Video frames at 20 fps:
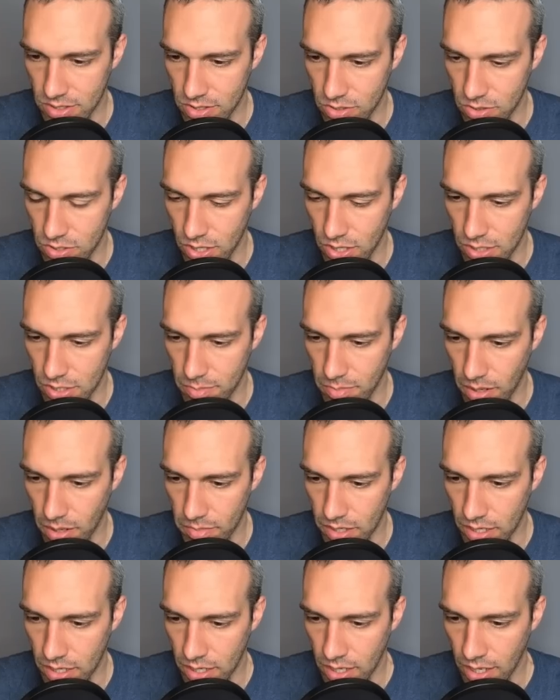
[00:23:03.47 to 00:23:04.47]
who's also a
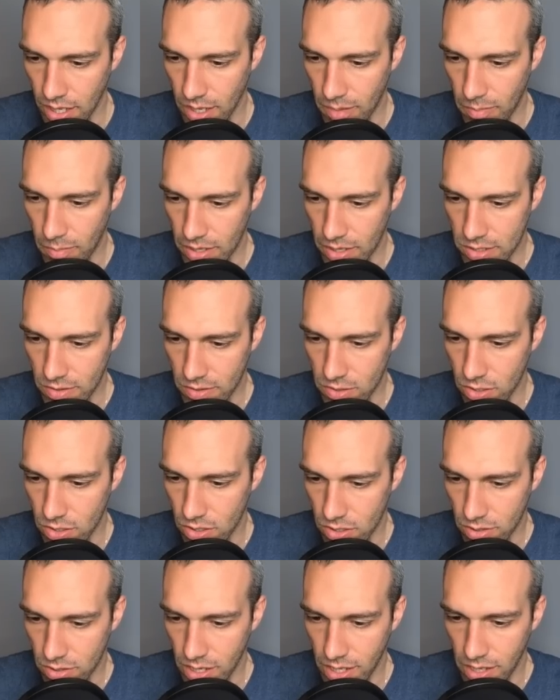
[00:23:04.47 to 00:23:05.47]
member. Mixed with 2 and
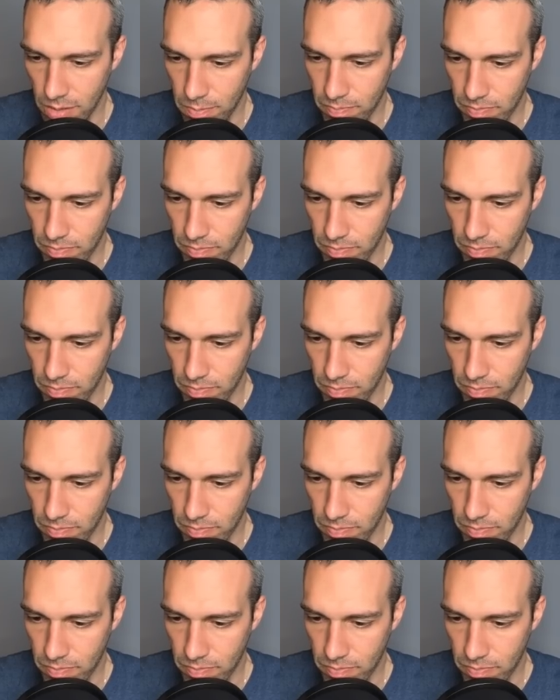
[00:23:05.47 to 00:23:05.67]
3.